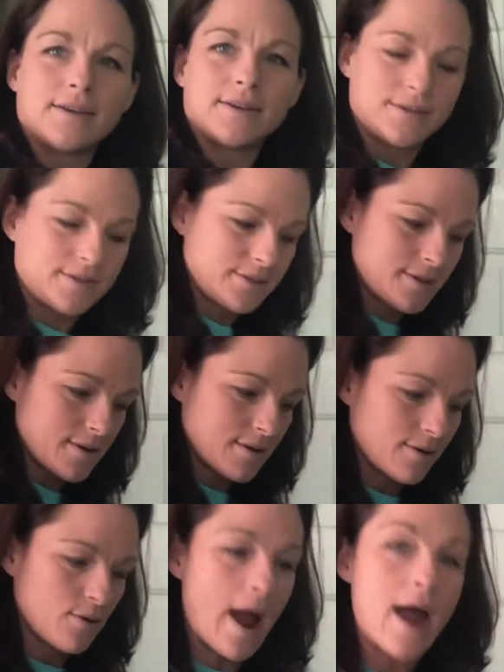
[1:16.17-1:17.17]

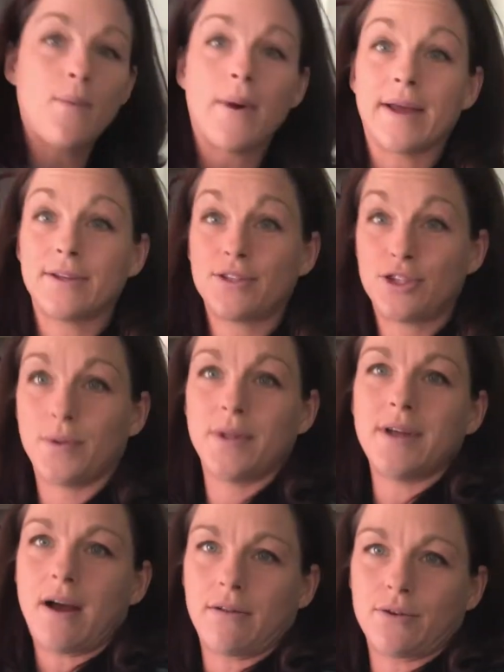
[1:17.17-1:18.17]
So I went to
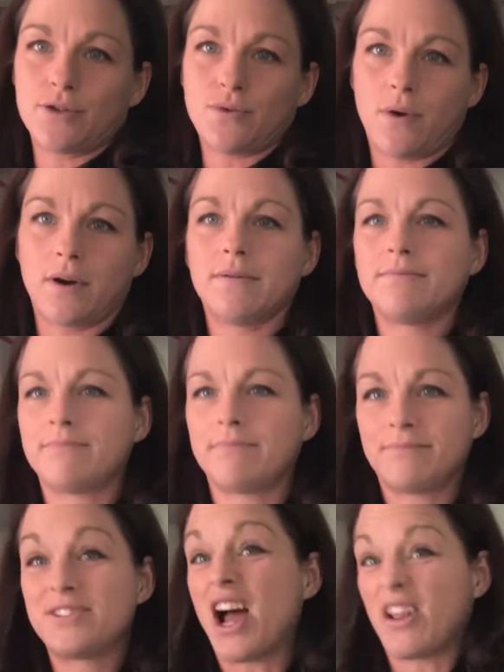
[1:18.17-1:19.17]
the dollar store,
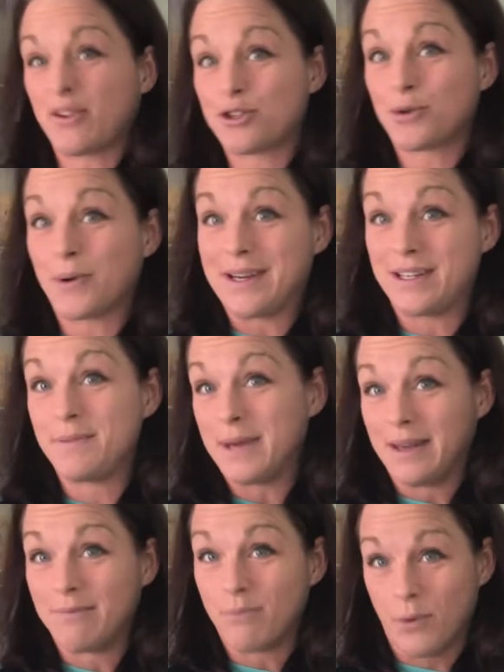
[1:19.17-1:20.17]
Dollar Tree to
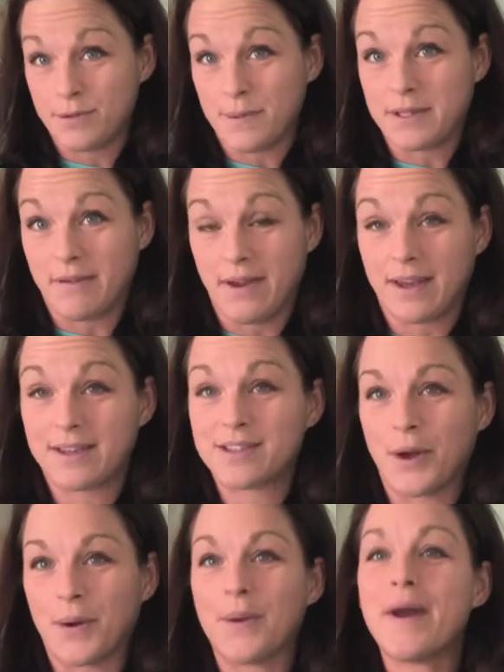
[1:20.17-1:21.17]
be more specific.
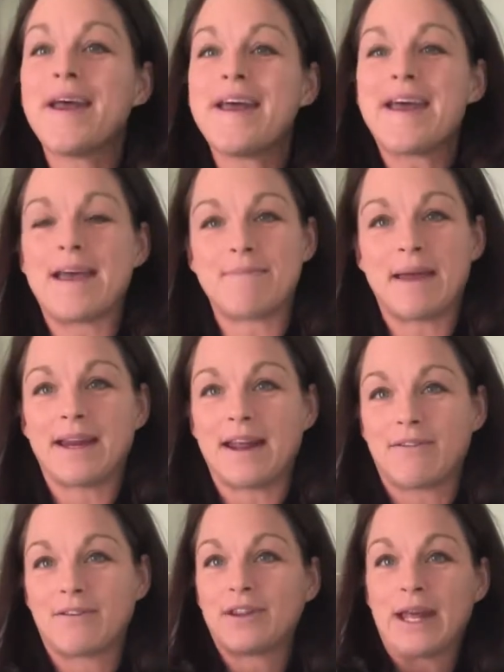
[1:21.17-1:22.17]
So it made
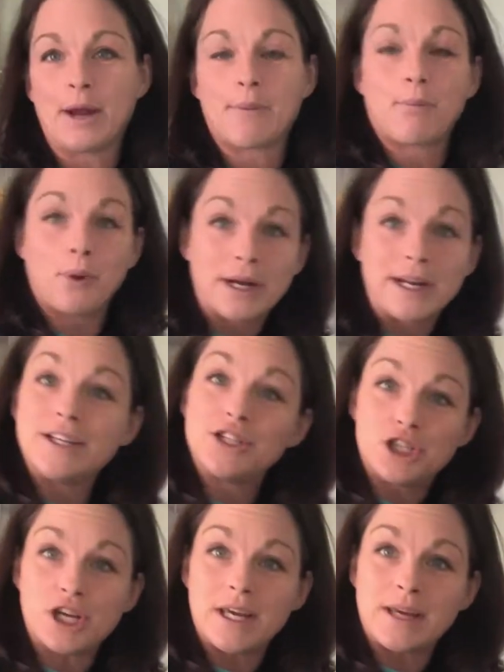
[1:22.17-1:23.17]
everything pretty
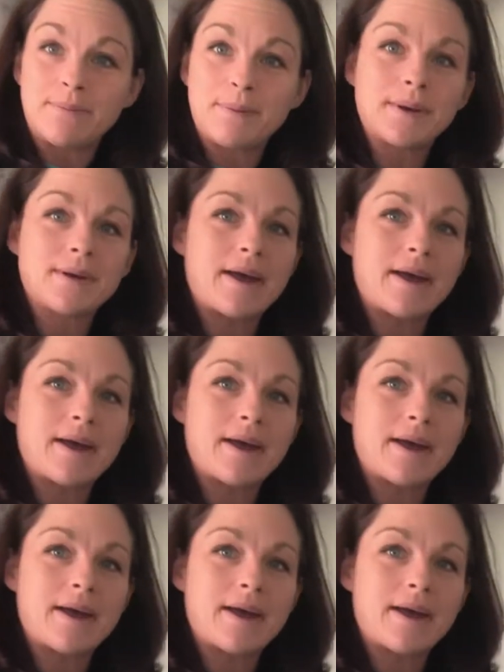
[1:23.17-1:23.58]
cheap.